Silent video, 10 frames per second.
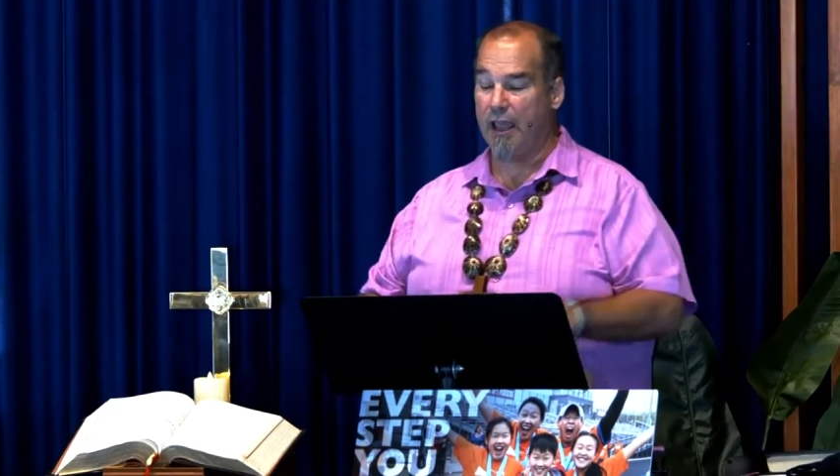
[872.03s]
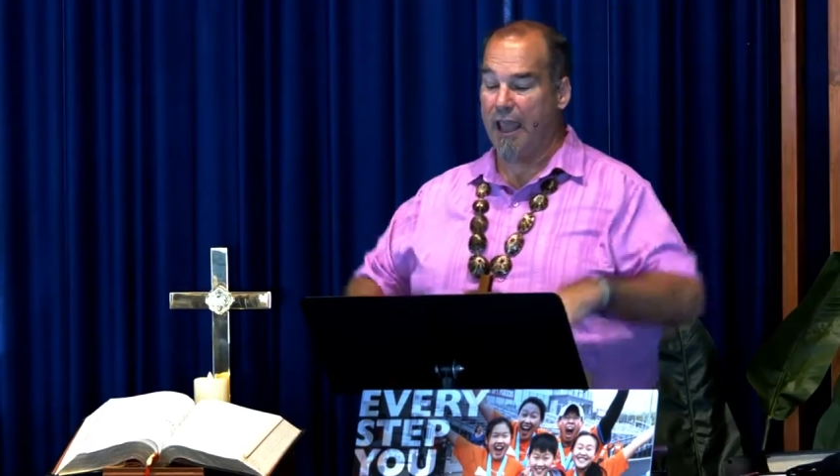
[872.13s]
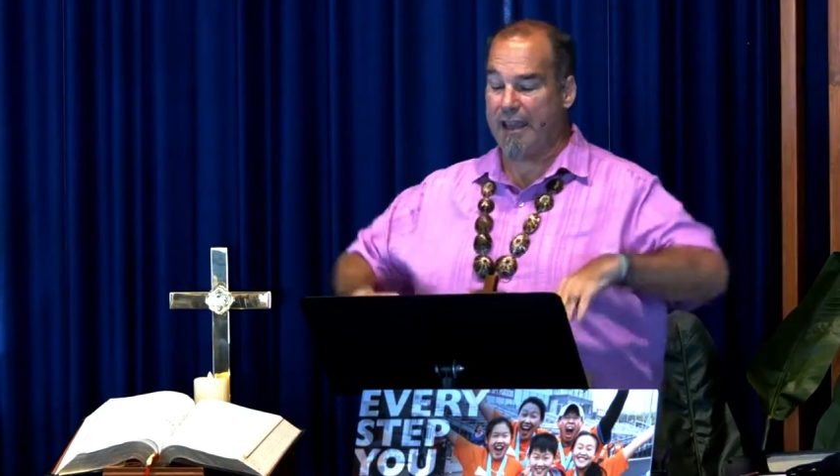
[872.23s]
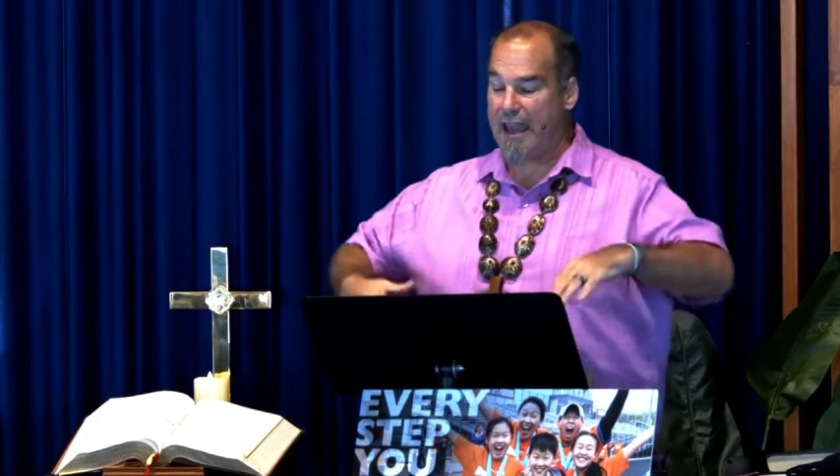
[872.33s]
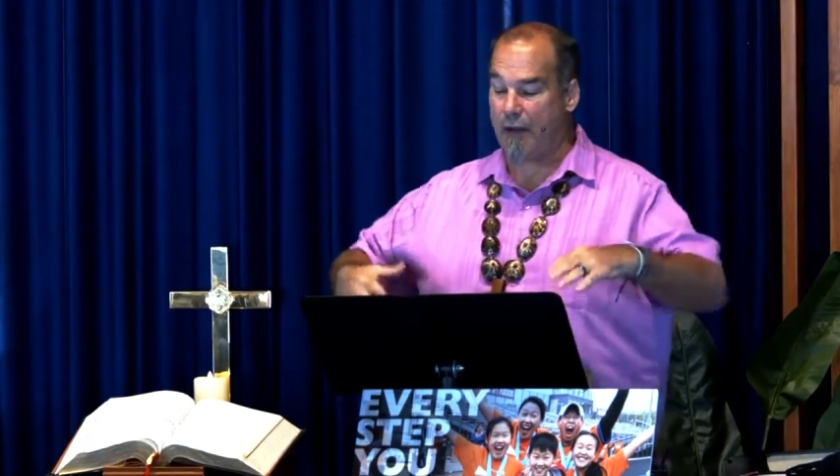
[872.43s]

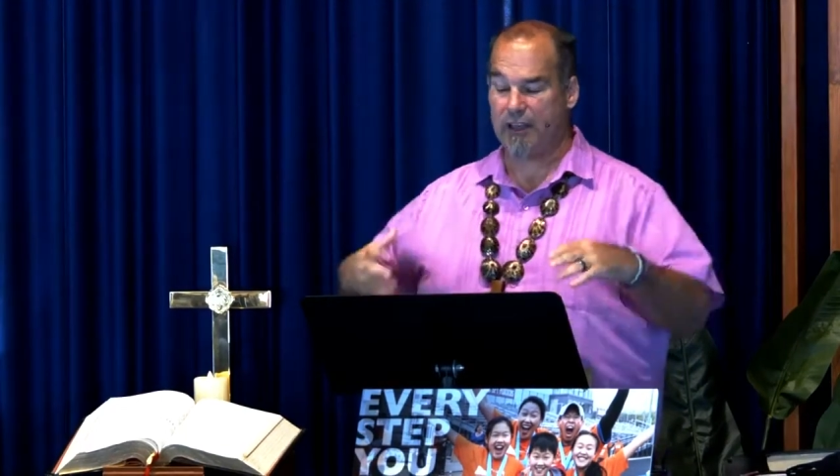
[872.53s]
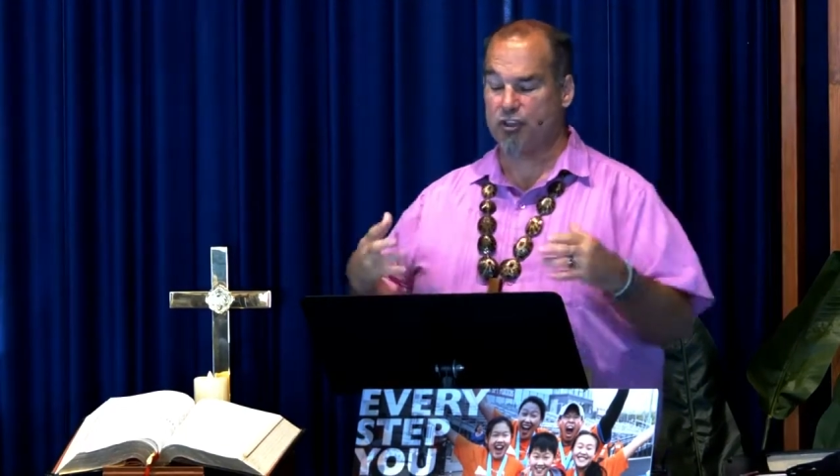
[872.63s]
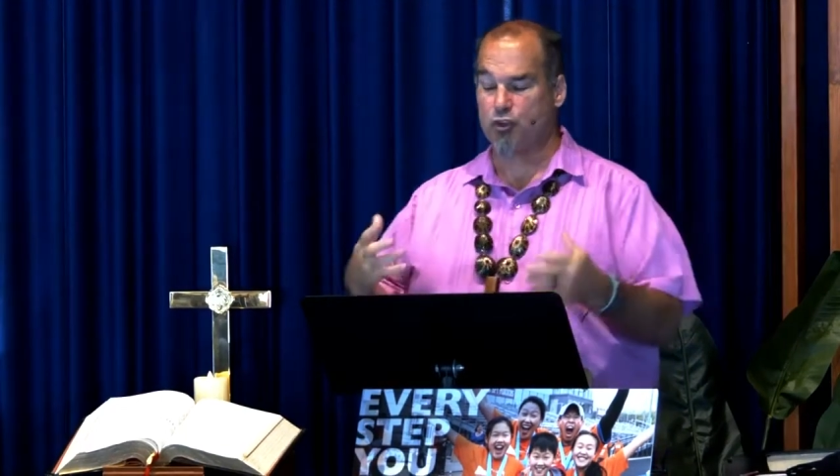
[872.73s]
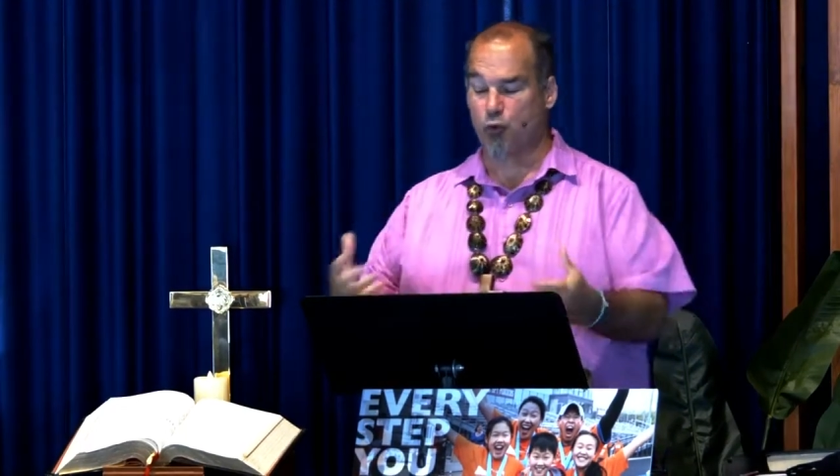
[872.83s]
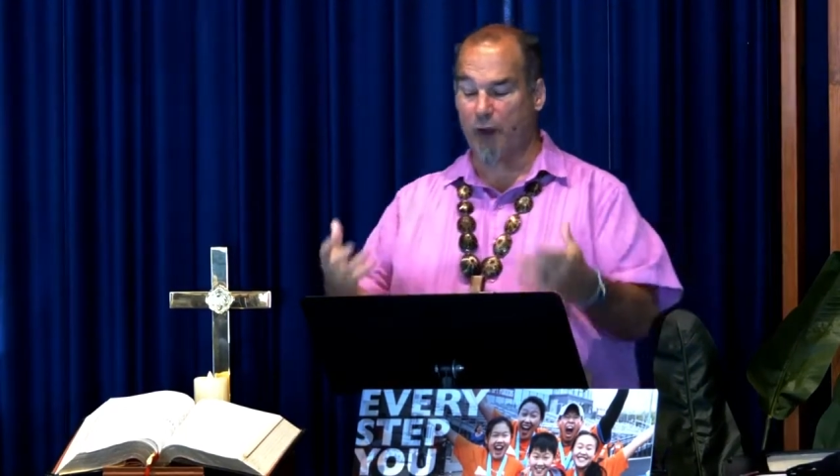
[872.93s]
and now he's
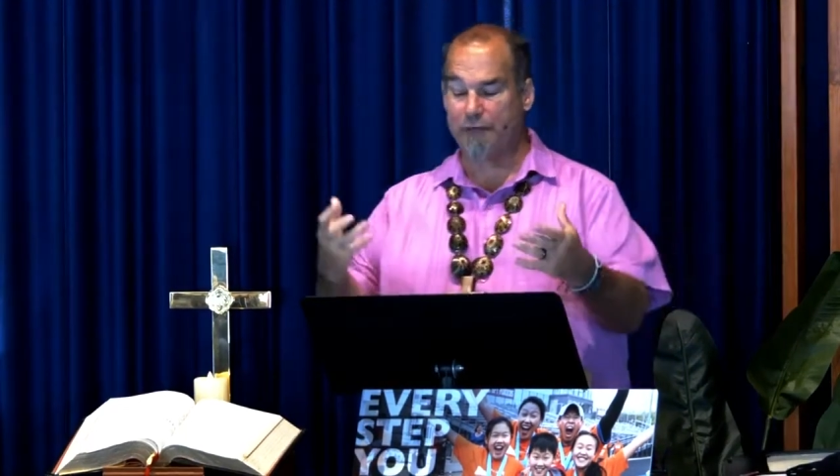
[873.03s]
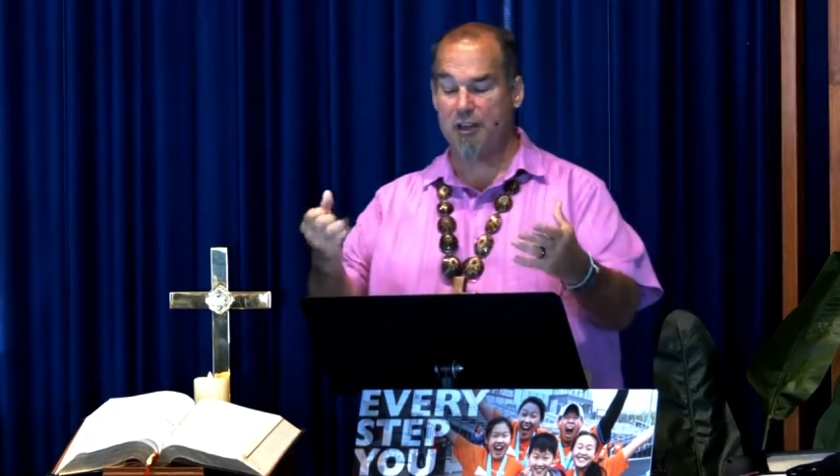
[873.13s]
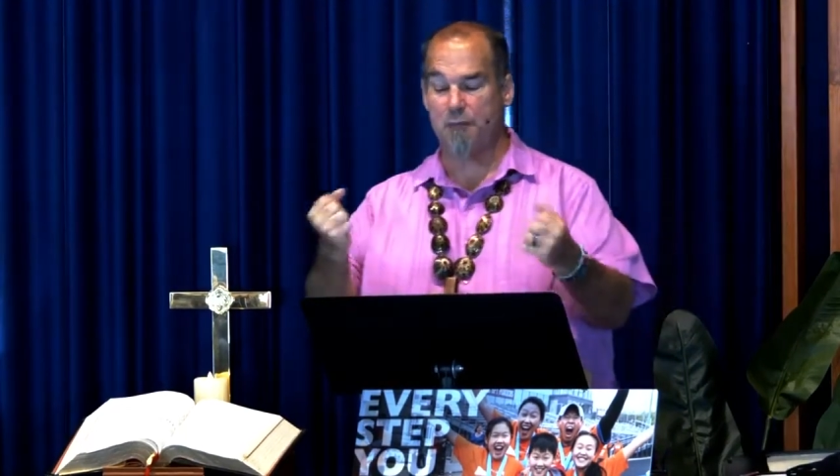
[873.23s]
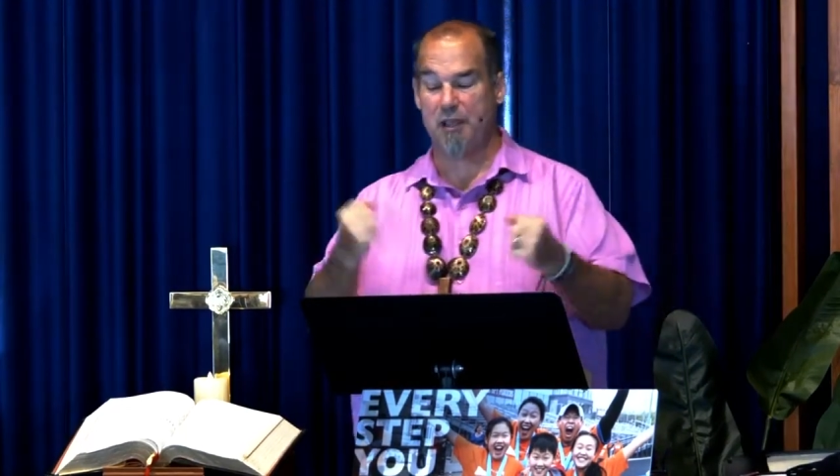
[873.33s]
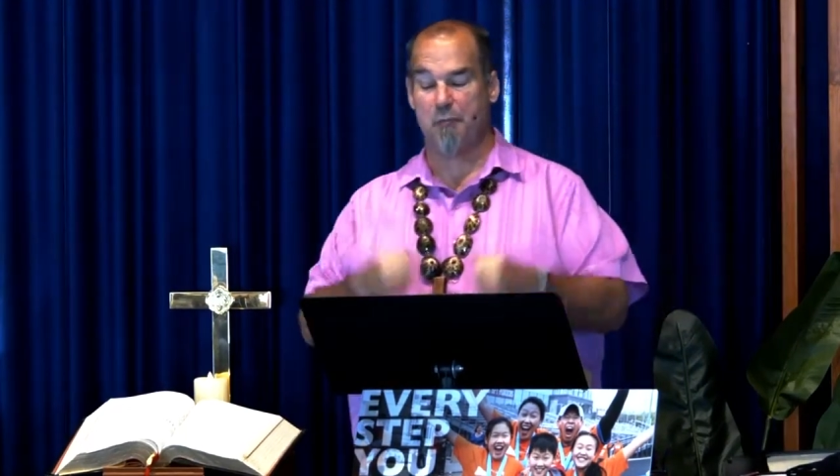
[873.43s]

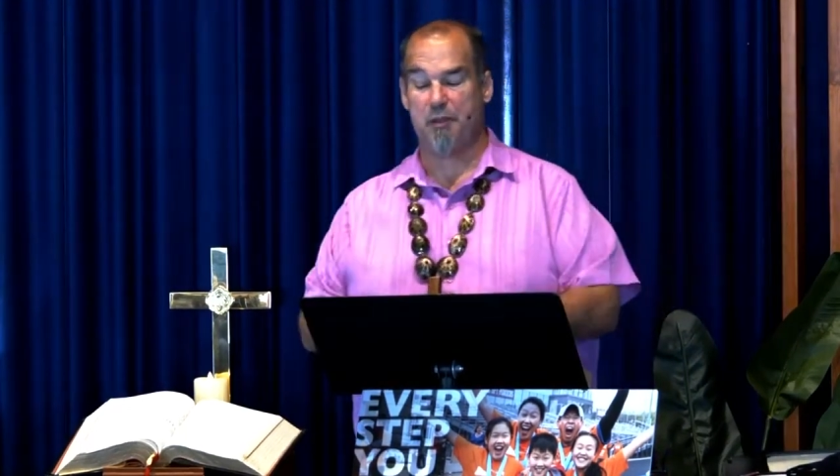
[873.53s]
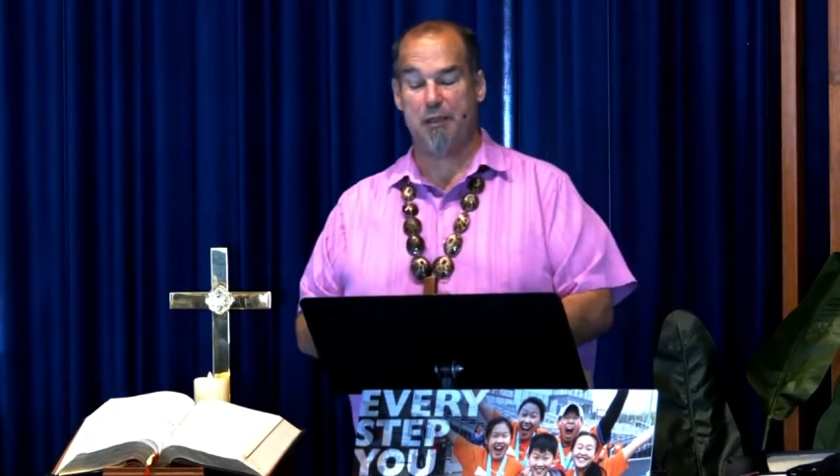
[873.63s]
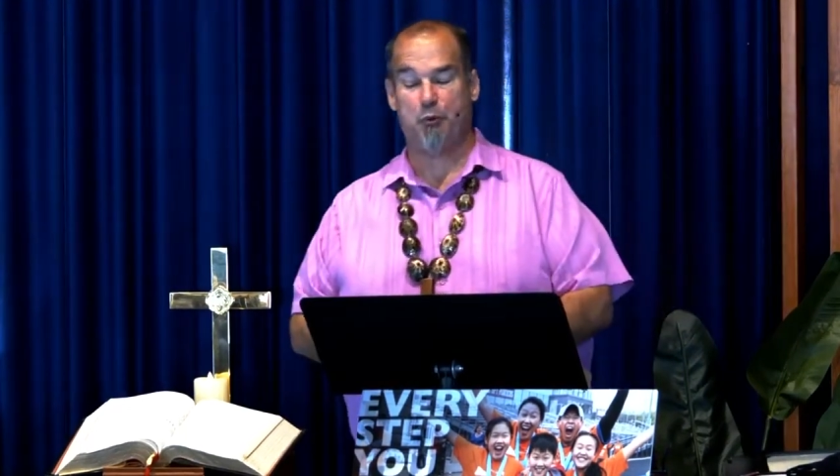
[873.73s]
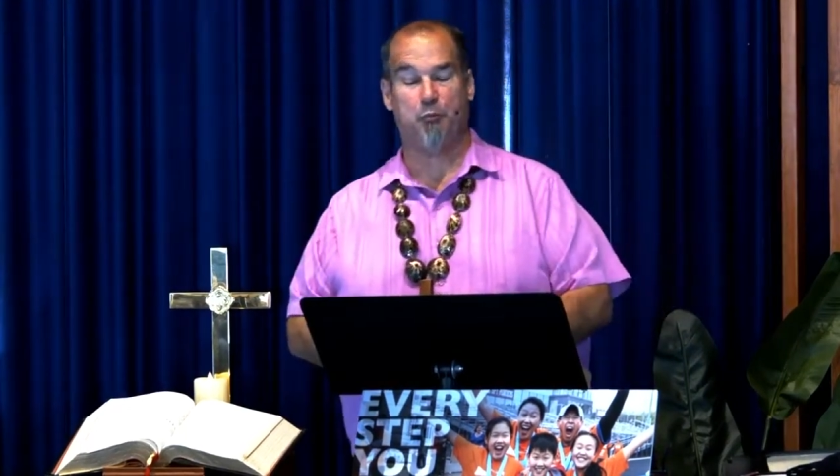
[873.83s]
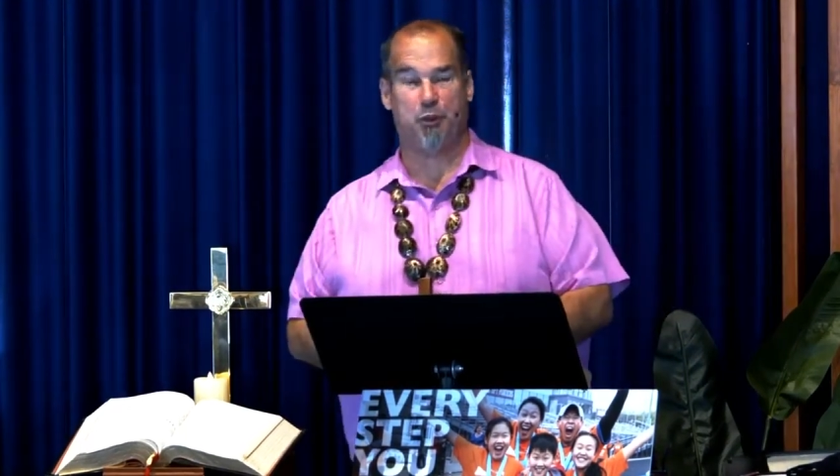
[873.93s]
driven to be a
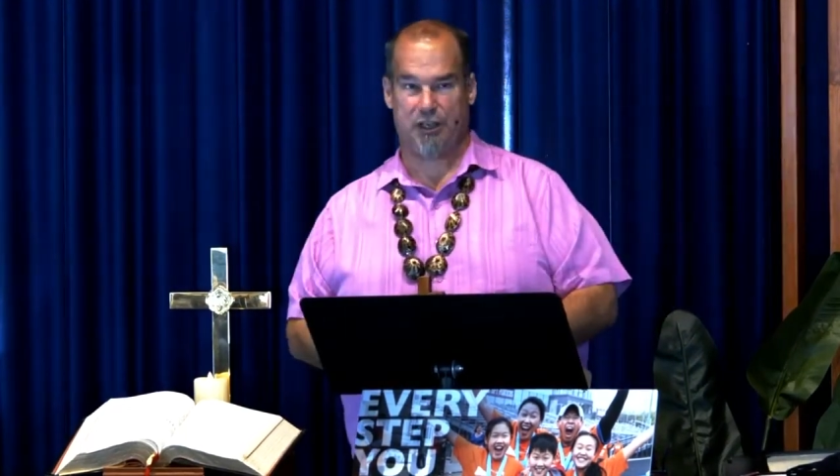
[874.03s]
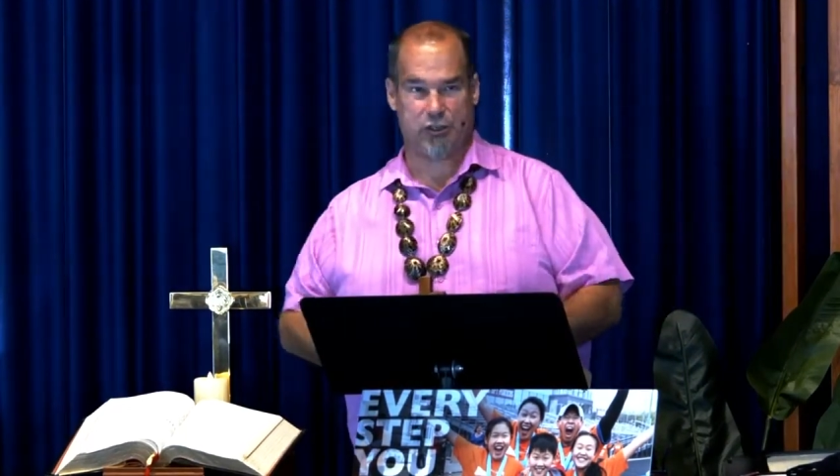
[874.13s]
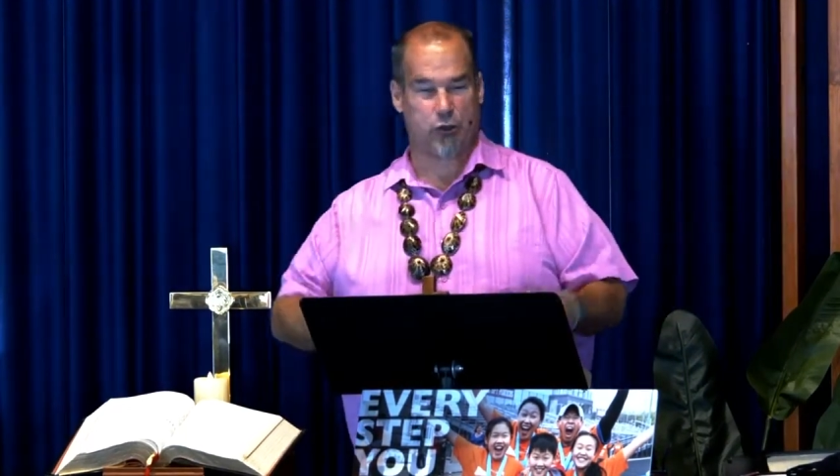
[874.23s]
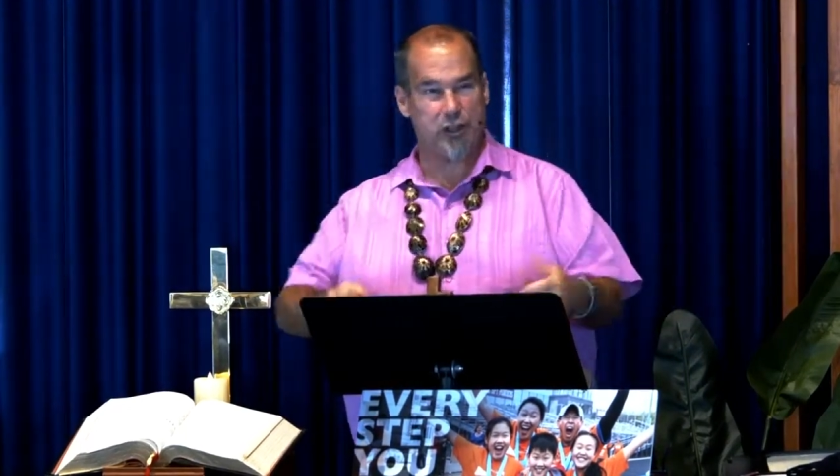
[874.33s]
people pleaser.